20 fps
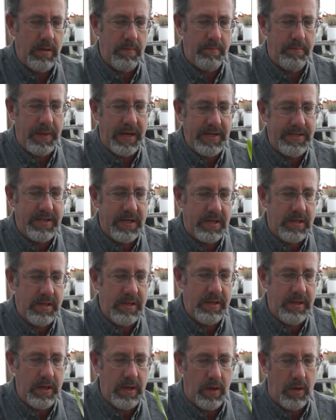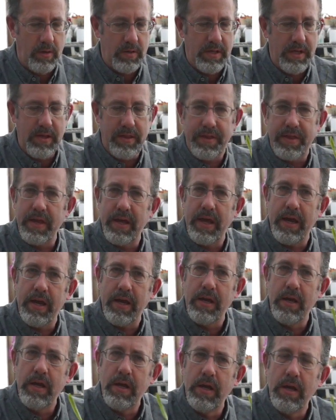Basically, the only
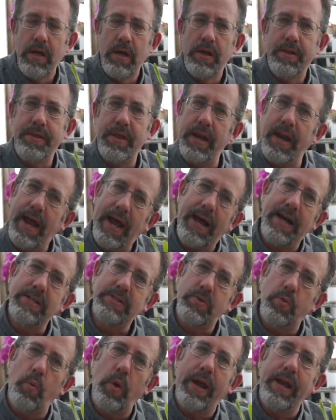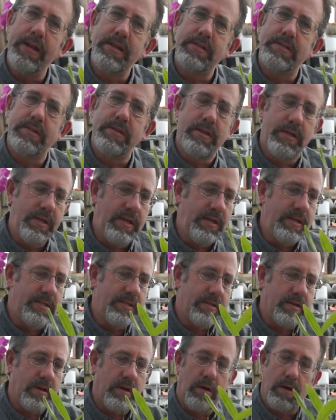thing that adds weight to
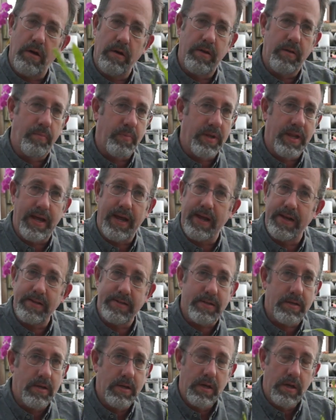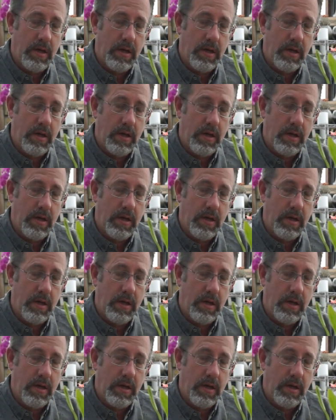these are the plant.